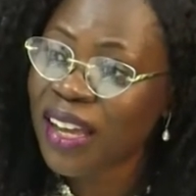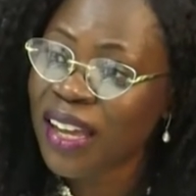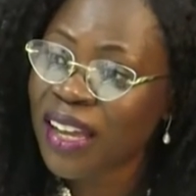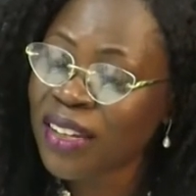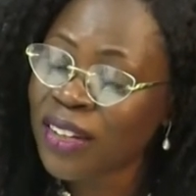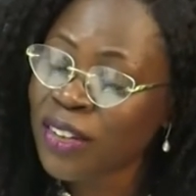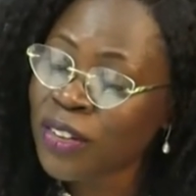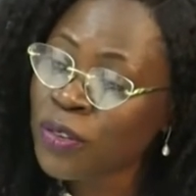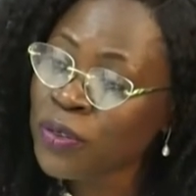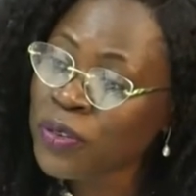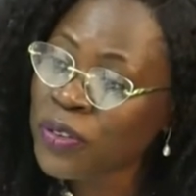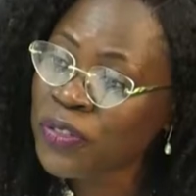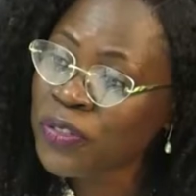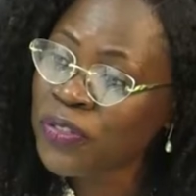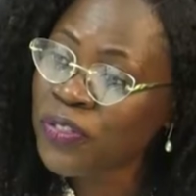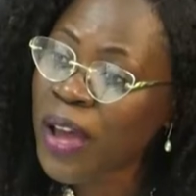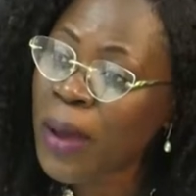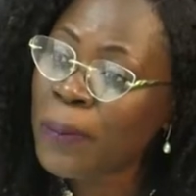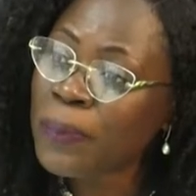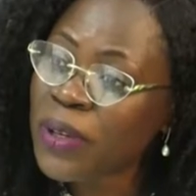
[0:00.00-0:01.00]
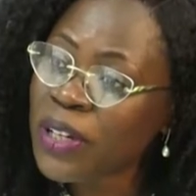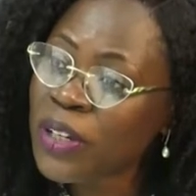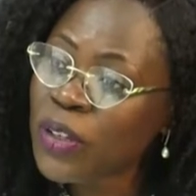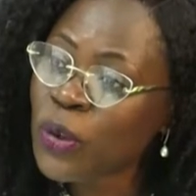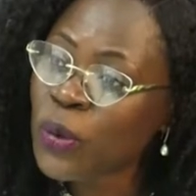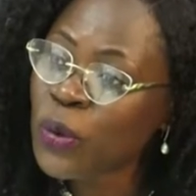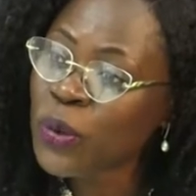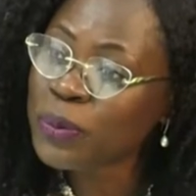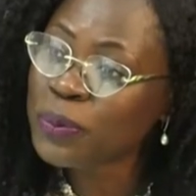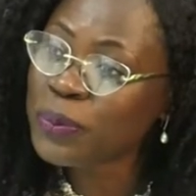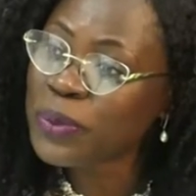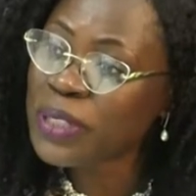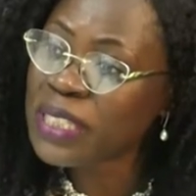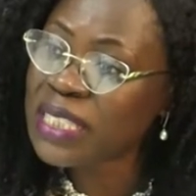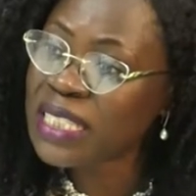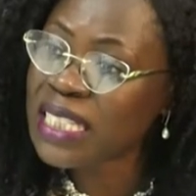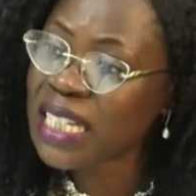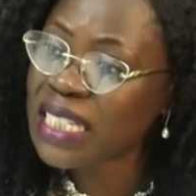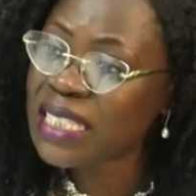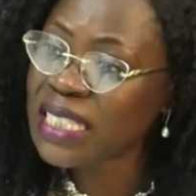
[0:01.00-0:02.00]
A lot of the family owned
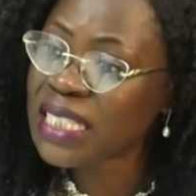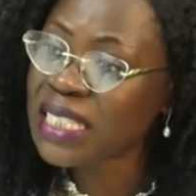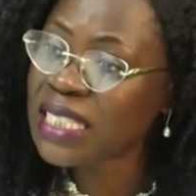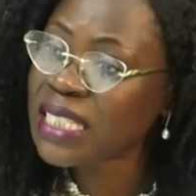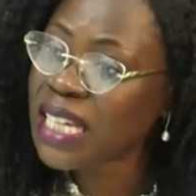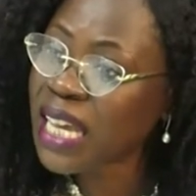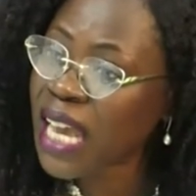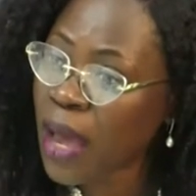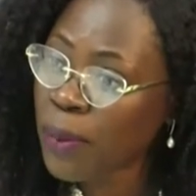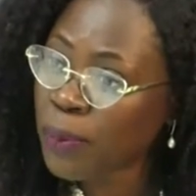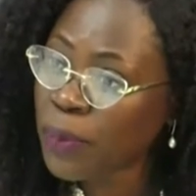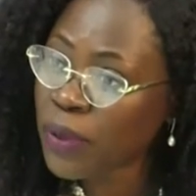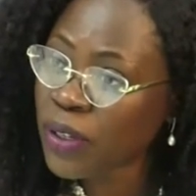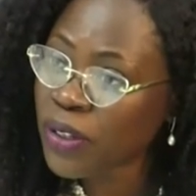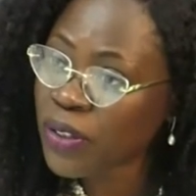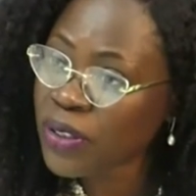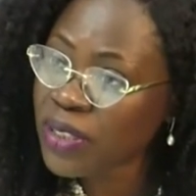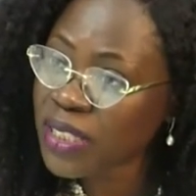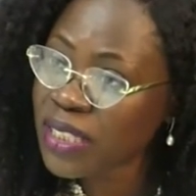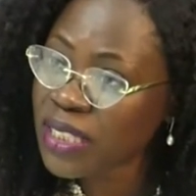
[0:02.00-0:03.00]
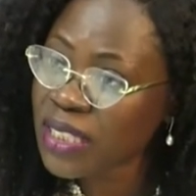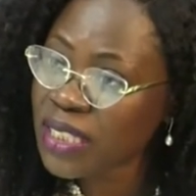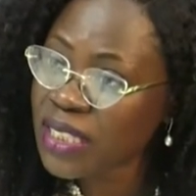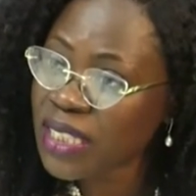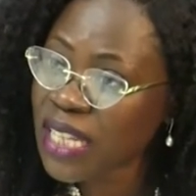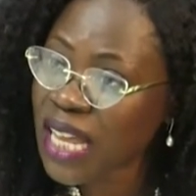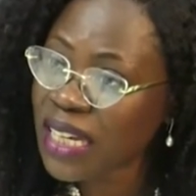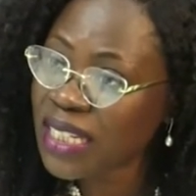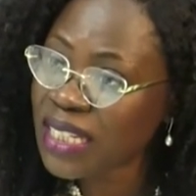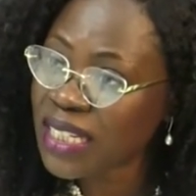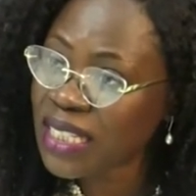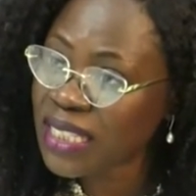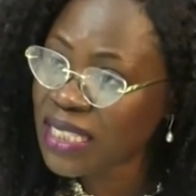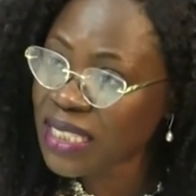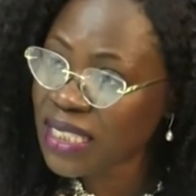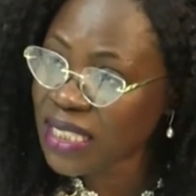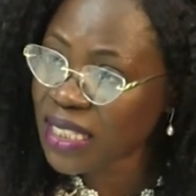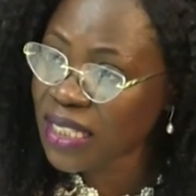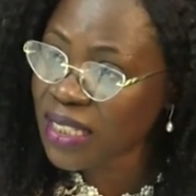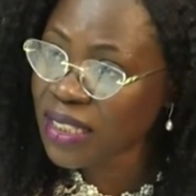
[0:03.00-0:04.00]
businesses, Camelot, that
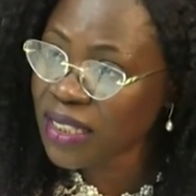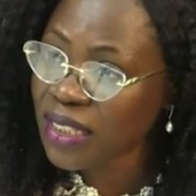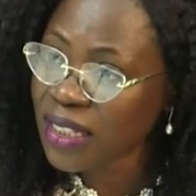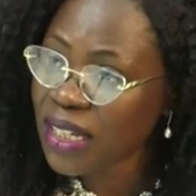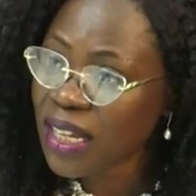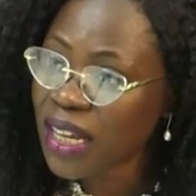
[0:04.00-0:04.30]
listed,